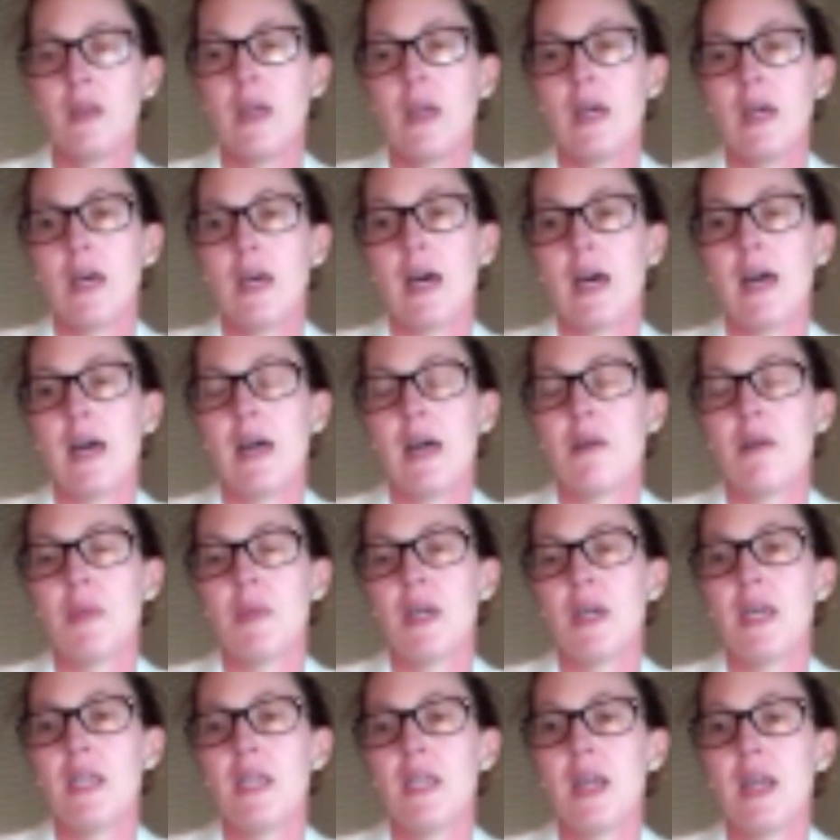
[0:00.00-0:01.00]
Now,
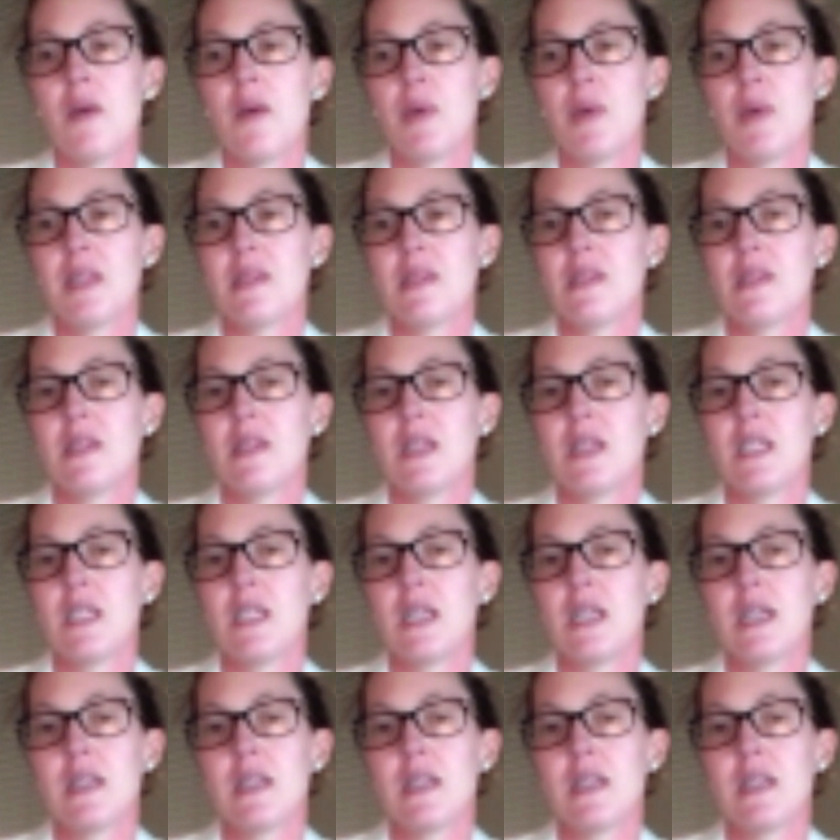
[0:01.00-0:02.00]
my
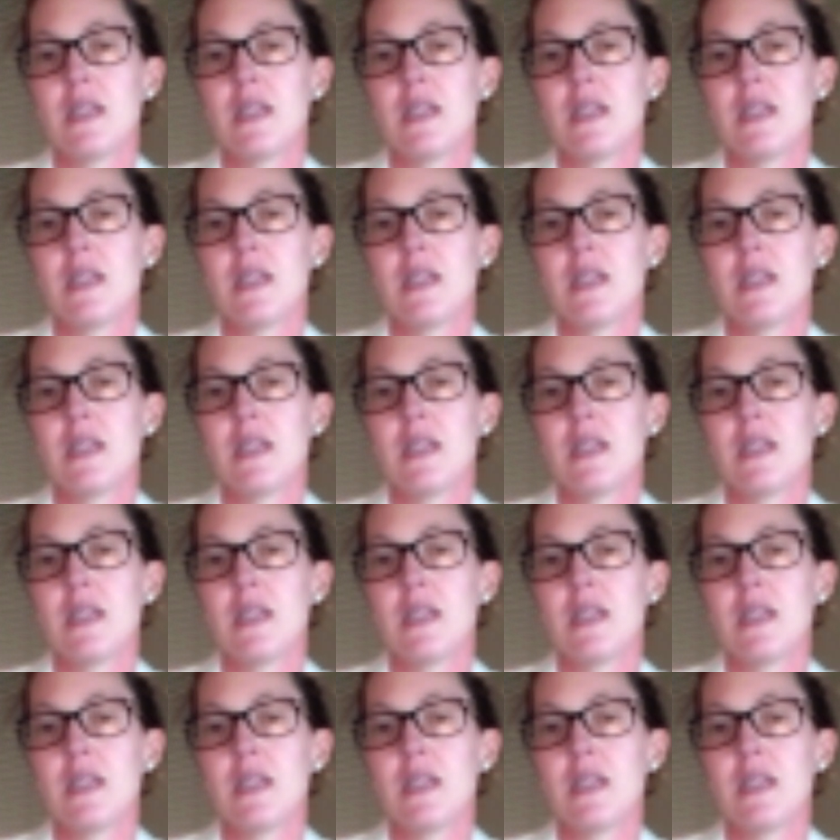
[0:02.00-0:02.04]
study